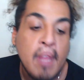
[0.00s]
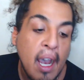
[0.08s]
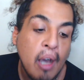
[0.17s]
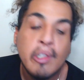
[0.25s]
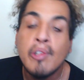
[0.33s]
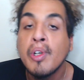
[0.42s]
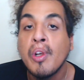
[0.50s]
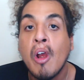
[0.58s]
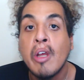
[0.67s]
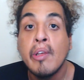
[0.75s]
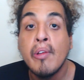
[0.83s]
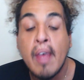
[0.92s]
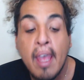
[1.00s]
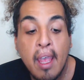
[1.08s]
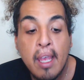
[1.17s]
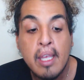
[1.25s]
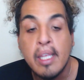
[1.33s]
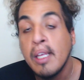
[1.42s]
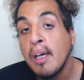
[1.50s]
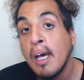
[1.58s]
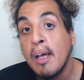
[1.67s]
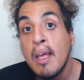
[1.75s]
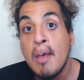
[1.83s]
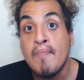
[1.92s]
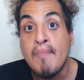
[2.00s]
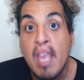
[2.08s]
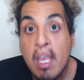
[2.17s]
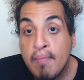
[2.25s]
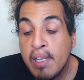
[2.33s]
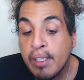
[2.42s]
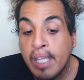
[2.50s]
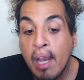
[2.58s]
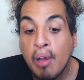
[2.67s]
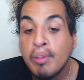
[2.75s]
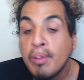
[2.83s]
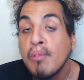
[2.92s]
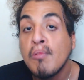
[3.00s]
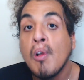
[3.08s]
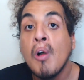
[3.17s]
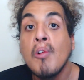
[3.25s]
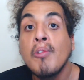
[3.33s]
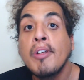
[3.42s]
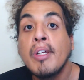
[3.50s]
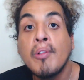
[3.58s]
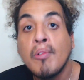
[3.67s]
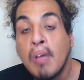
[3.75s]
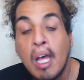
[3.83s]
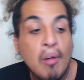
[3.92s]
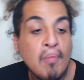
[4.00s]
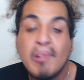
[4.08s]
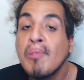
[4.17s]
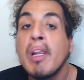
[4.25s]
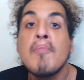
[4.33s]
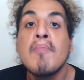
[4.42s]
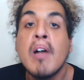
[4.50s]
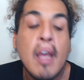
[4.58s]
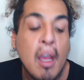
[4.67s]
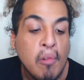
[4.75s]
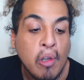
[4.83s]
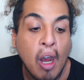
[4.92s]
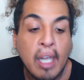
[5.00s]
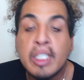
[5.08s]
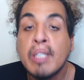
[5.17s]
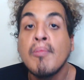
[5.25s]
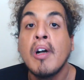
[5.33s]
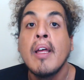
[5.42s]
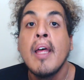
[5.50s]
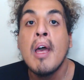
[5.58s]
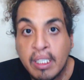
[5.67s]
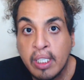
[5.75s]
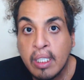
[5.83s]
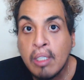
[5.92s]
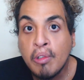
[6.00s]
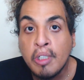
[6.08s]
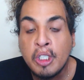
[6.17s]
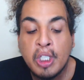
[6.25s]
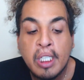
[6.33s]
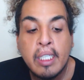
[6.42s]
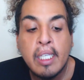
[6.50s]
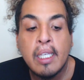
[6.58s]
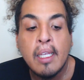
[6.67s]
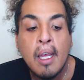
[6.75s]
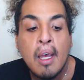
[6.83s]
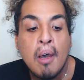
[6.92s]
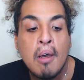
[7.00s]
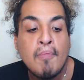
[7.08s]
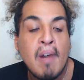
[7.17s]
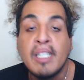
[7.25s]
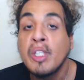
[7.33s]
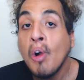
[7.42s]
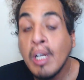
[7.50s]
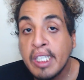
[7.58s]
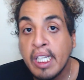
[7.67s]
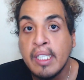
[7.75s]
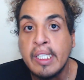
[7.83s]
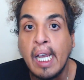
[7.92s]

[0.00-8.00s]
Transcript: Now you could argue, hey, uh, maybe down the road it'll help or whatever, but regardless of what, basically Urashiki, by taunting